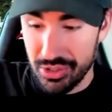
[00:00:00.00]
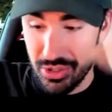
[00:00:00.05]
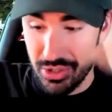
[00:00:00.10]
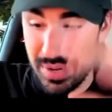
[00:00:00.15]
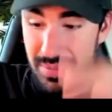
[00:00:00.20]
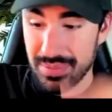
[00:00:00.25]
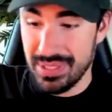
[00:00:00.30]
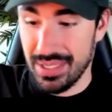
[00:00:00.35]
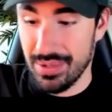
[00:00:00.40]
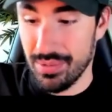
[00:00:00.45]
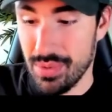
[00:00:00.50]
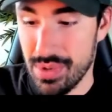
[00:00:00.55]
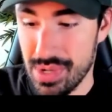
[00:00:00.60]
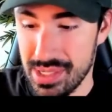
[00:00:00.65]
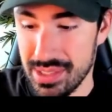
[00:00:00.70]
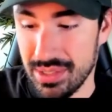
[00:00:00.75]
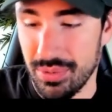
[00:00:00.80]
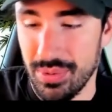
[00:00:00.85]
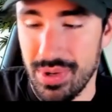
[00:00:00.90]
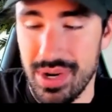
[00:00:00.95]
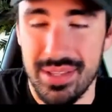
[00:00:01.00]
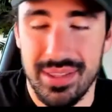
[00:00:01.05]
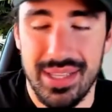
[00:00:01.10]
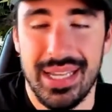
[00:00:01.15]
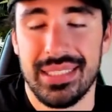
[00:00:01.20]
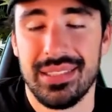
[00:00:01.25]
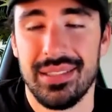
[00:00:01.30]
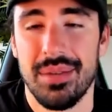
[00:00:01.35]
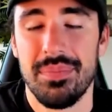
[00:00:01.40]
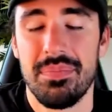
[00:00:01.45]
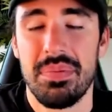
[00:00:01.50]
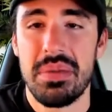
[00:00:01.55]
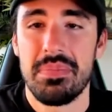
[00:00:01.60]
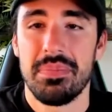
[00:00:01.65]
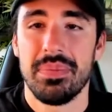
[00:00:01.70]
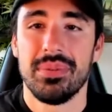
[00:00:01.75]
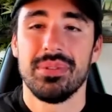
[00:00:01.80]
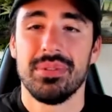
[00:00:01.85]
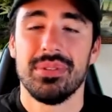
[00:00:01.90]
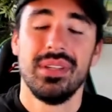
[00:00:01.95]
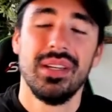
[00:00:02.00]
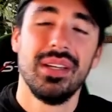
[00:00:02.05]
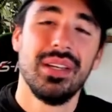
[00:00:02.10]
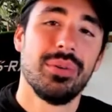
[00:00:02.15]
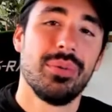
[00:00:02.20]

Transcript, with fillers: streams at once, where like some people